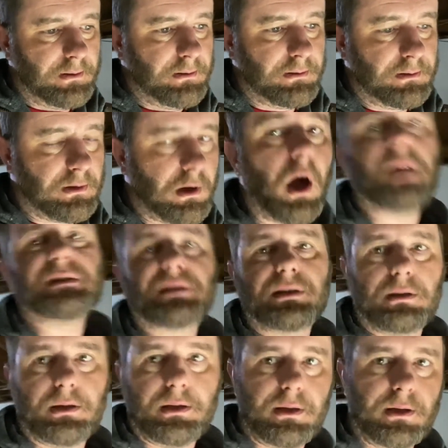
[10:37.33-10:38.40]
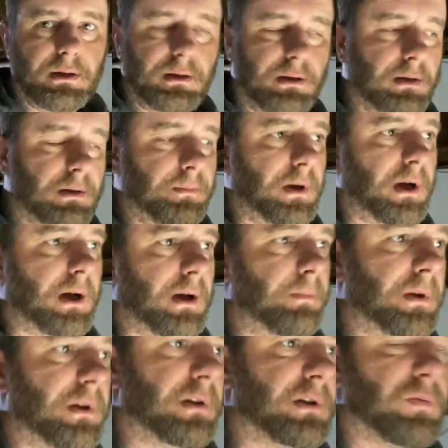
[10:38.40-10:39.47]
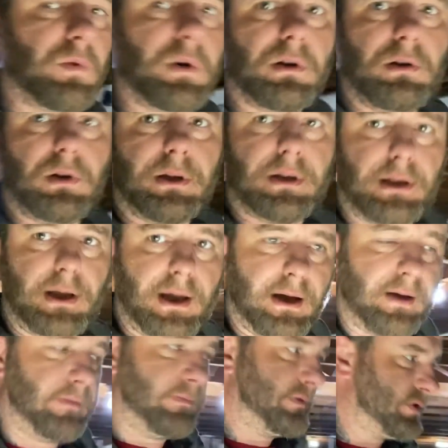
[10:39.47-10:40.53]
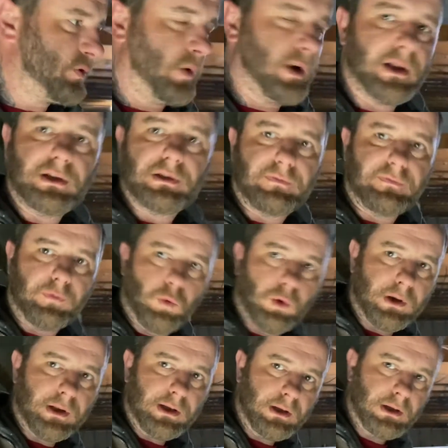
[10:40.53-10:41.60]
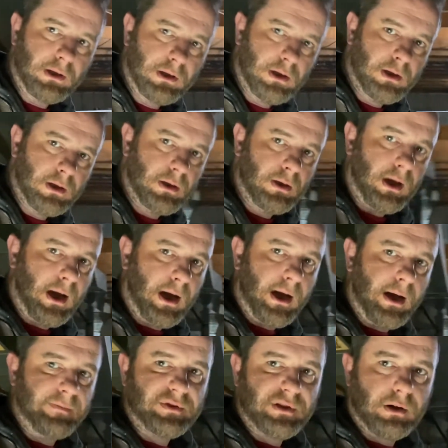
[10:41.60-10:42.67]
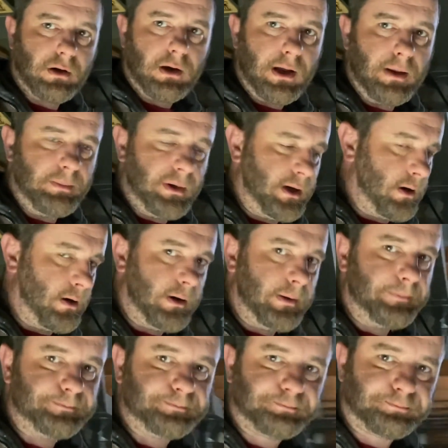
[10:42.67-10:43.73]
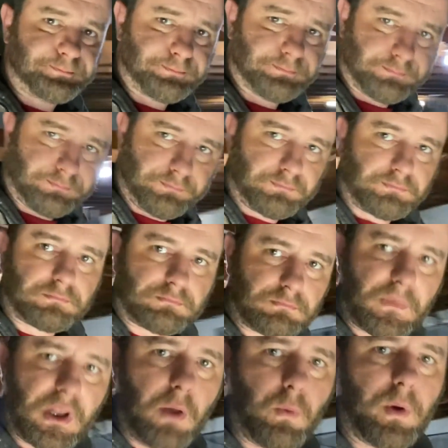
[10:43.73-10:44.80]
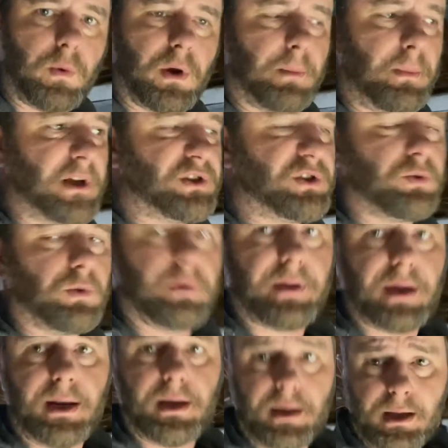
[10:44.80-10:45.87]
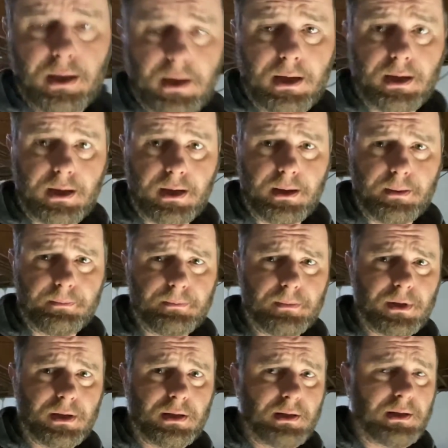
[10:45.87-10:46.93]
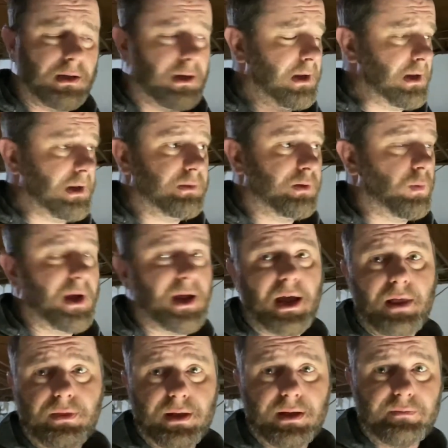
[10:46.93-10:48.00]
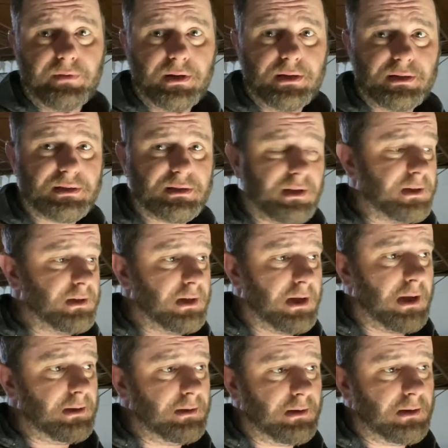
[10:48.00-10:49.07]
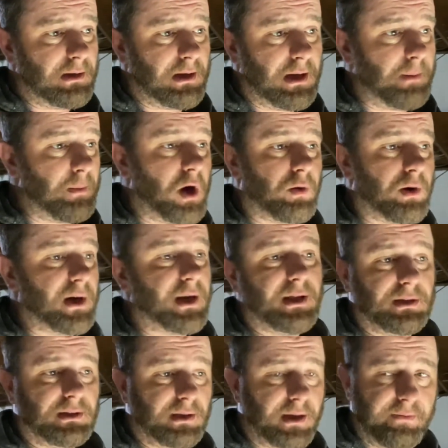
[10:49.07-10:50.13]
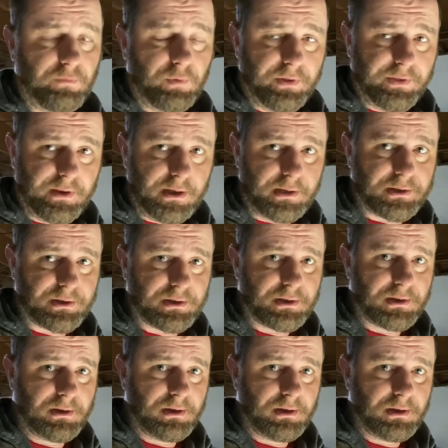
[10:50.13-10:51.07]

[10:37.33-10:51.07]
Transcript: constantly, because we're looking to have 20 to 40 hives in our apiary. And we want to make sure that the way I think of it is like I'm already in love with this,